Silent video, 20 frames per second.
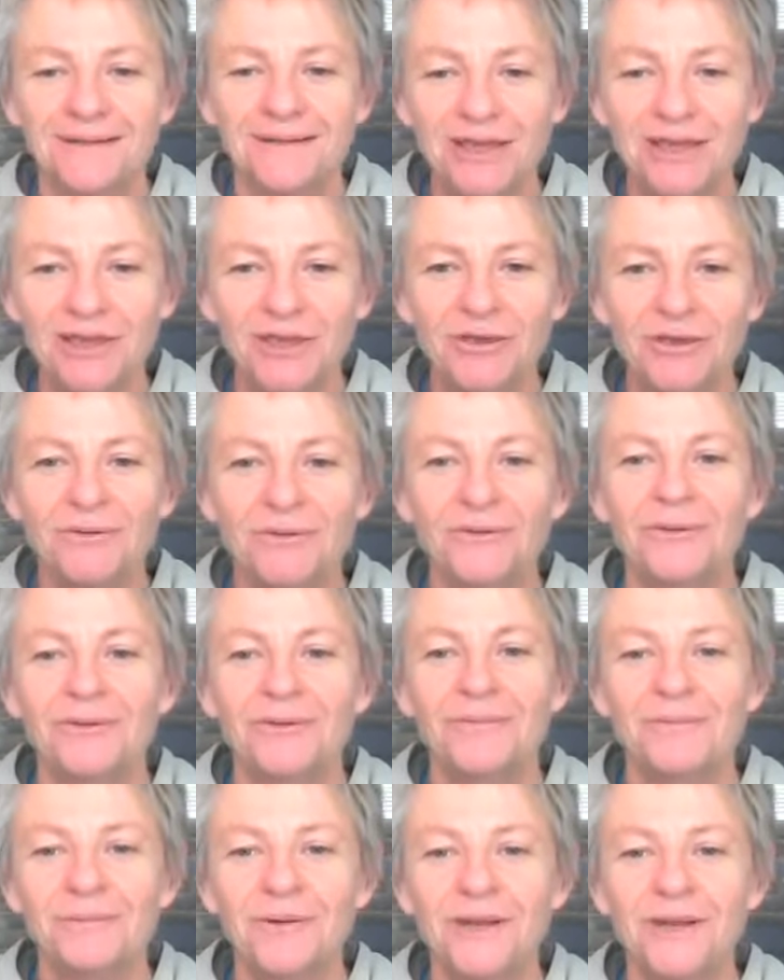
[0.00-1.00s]
Thank you.
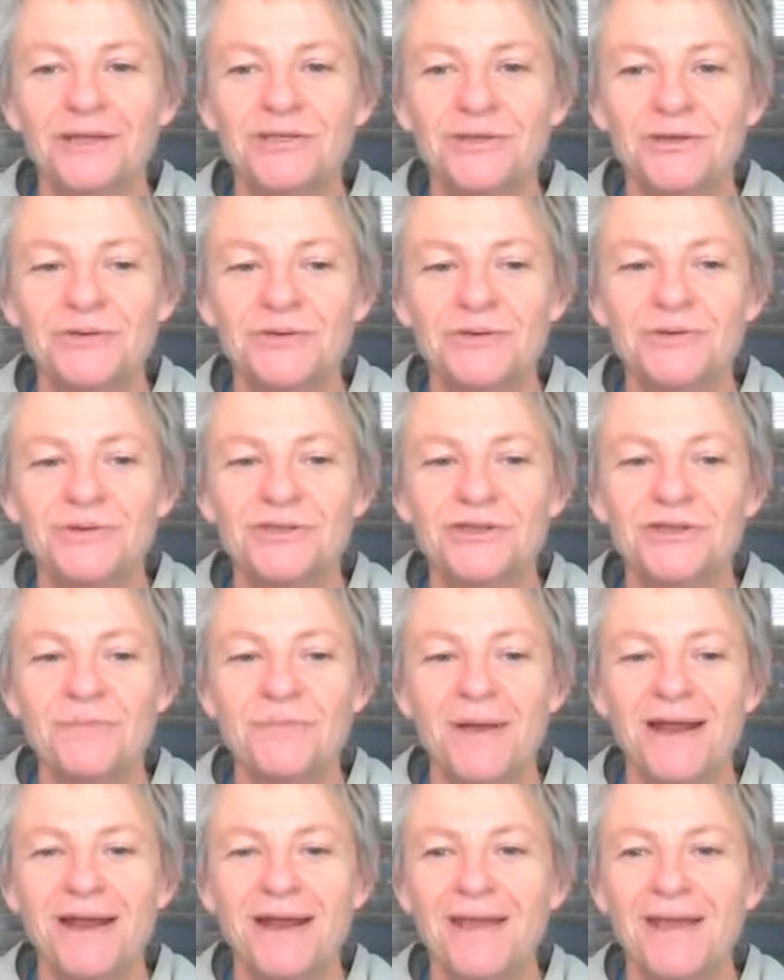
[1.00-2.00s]
Bless you. See
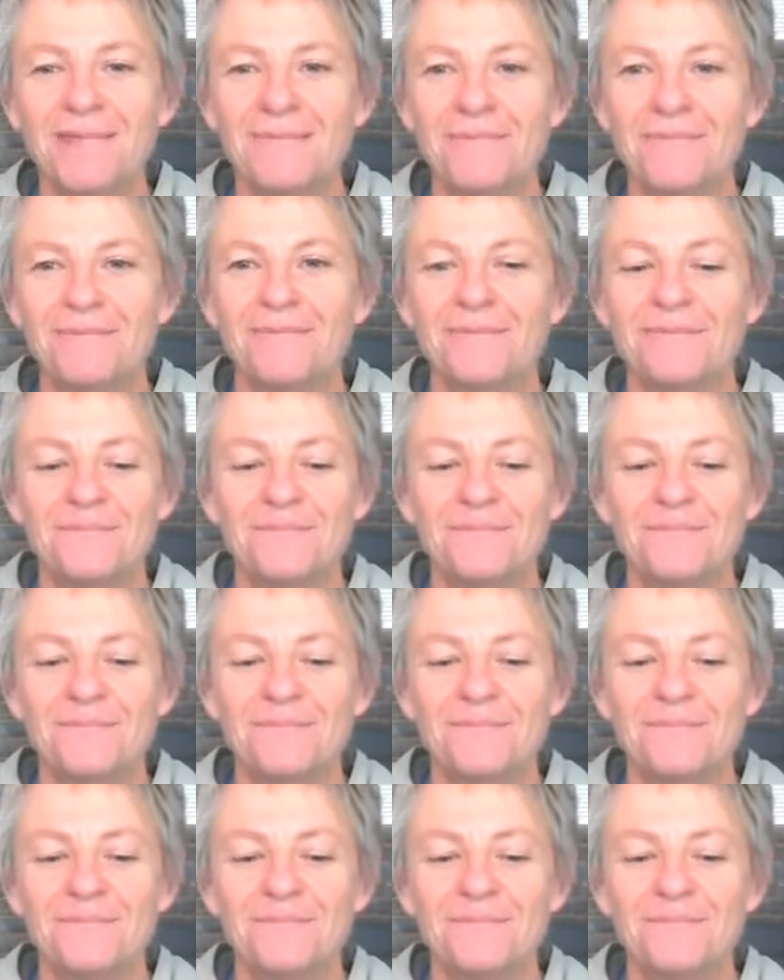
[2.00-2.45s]
you Monday.